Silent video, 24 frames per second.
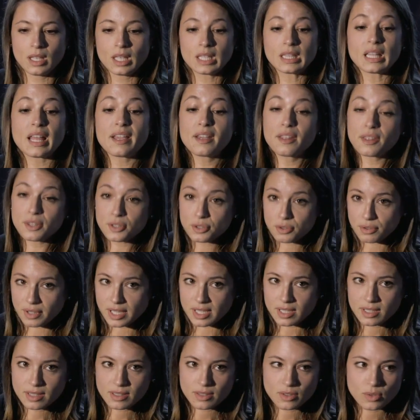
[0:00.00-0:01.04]
Like the
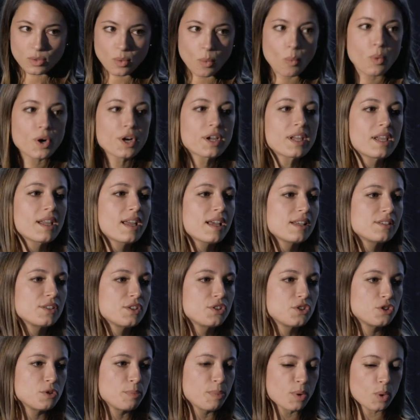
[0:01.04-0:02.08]
trees, working as a
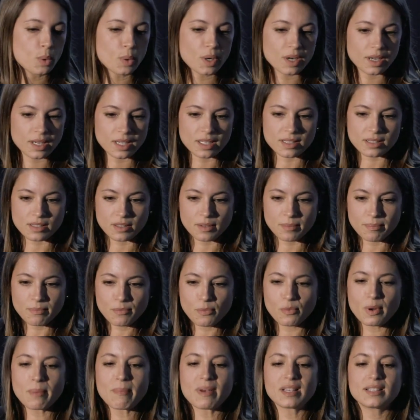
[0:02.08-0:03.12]
superorganism,
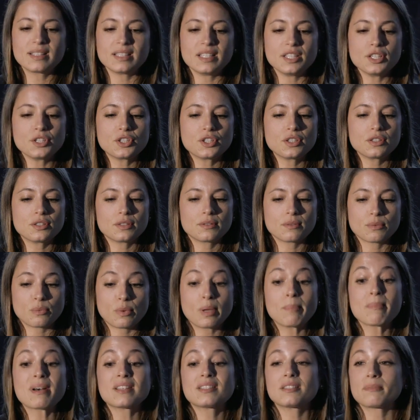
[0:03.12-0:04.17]
we
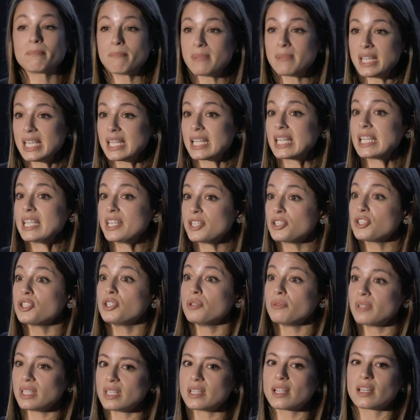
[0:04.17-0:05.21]
must meet each
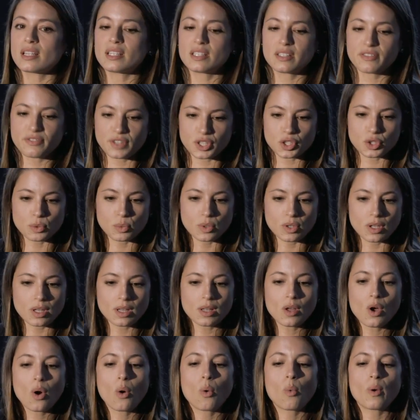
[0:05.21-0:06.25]
unique individual
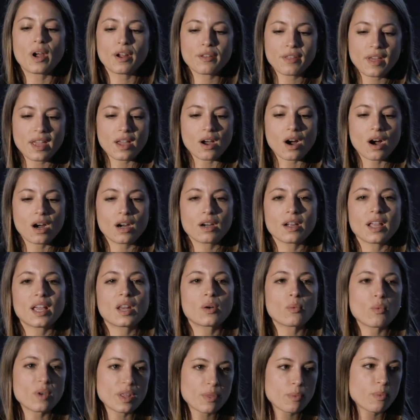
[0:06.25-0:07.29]
where they are
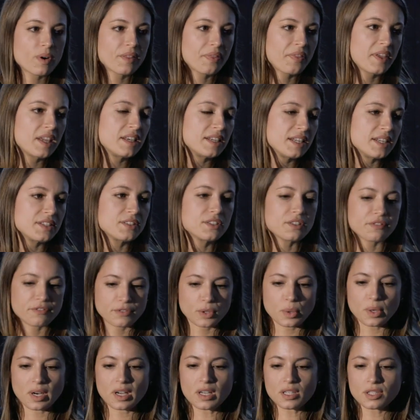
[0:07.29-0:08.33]
and with what they need to
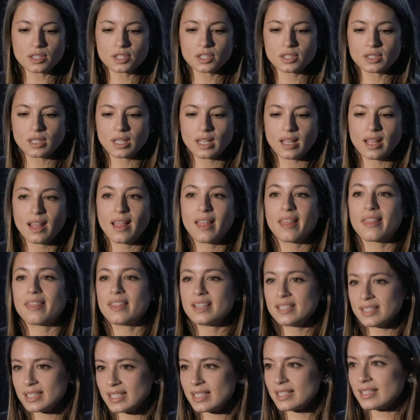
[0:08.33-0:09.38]
flourish.
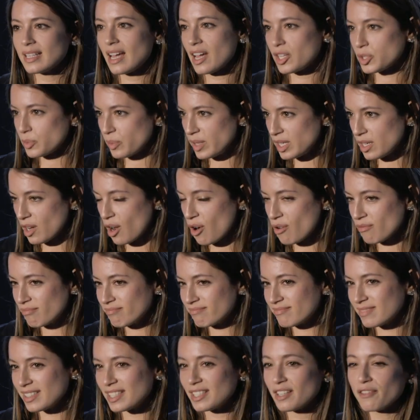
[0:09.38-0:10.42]
This is, as we know,
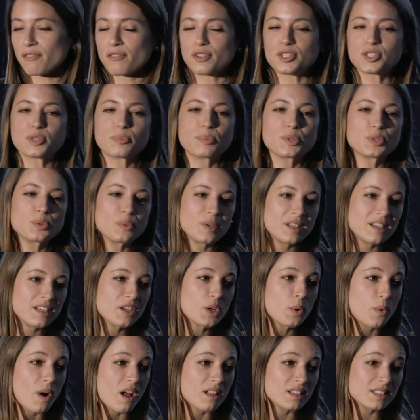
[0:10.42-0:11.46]
the difference between
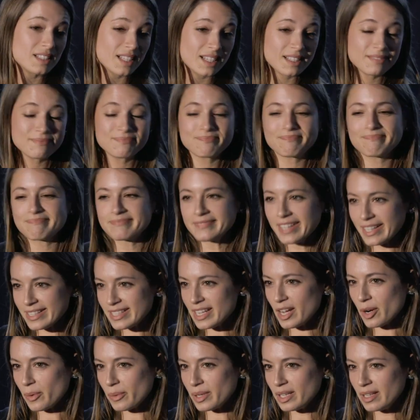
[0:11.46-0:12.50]
equality and
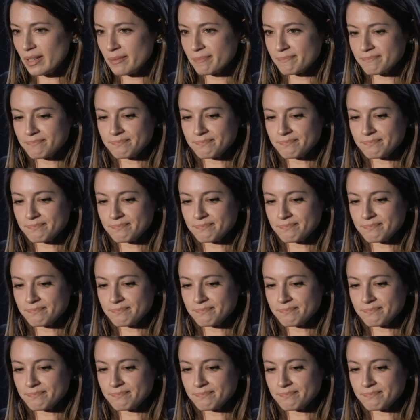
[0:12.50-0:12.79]
equity.